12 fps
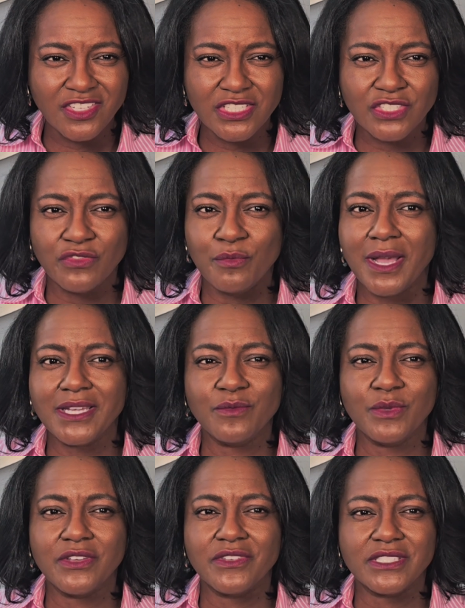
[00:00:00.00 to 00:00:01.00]
It just reminded
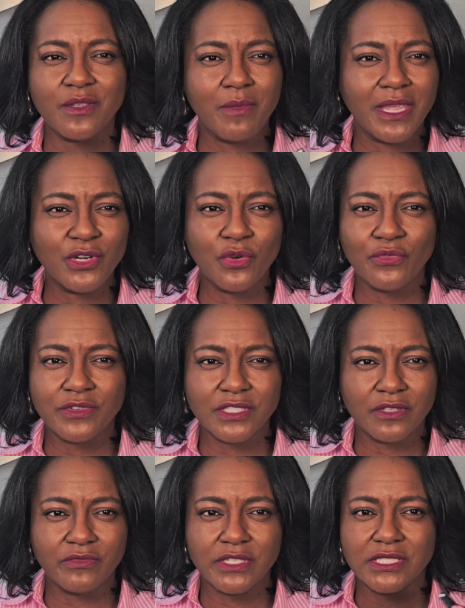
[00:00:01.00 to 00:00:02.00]
me of a tomato for
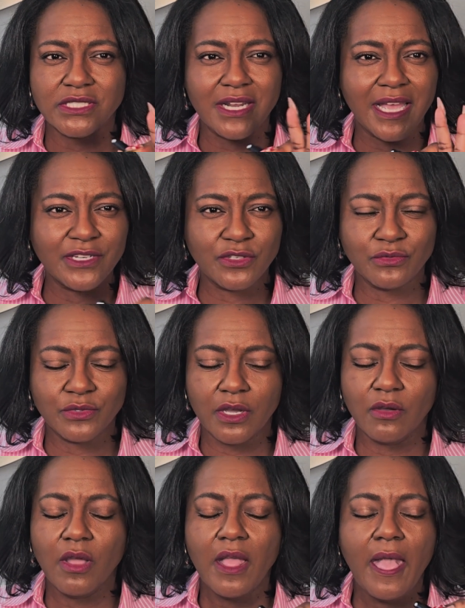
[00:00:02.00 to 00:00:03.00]
some reason. I don't
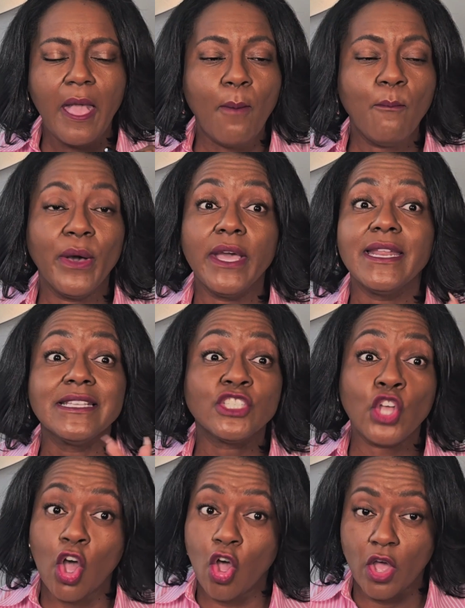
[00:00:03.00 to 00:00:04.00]
know, but it's
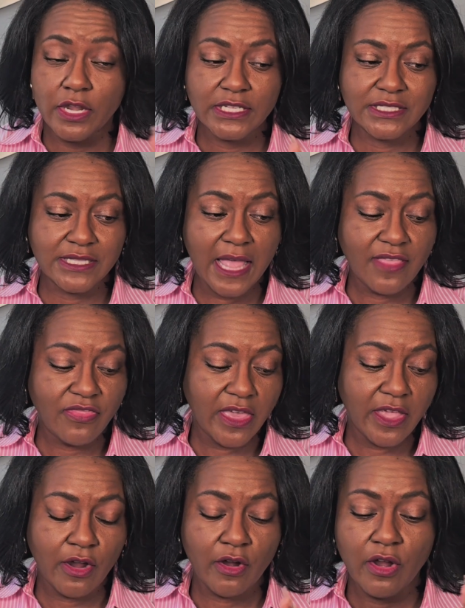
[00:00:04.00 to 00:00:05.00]
gone. It's not
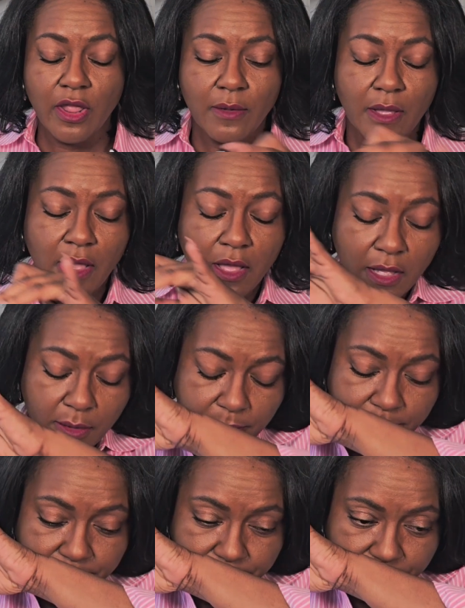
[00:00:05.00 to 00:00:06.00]
there.
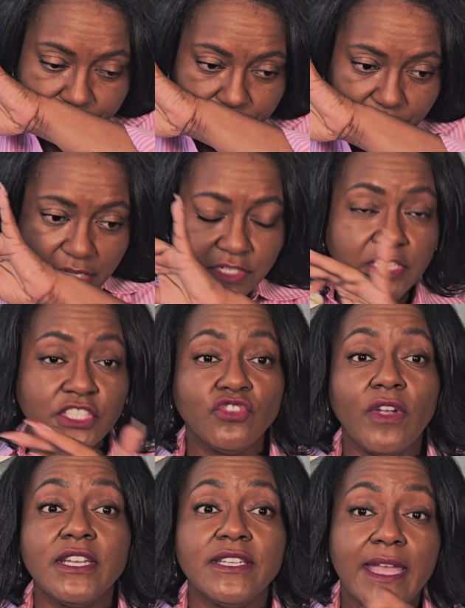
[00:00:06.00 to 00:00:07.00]
It does
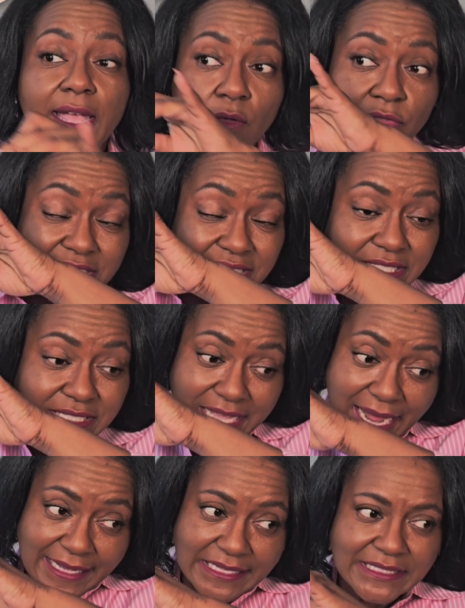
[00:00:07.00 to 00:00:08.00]
dry down. This is
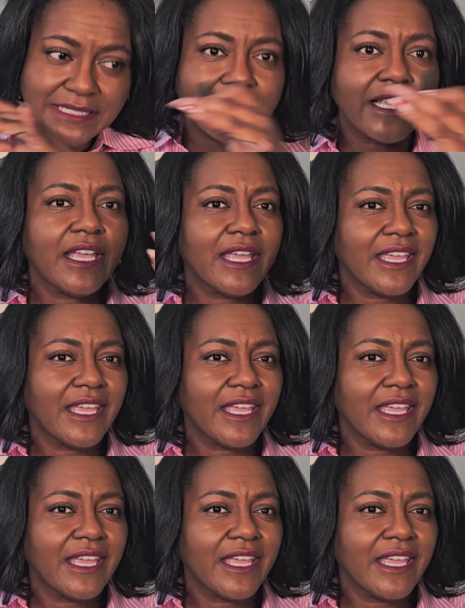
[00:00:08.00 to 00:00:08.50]
nice.